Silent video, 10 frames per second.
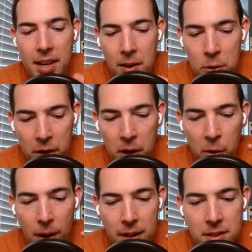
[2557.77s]
I gave you a
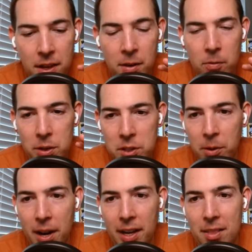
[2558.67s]
congrats and a voice
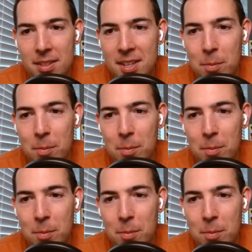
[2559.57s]
crack at the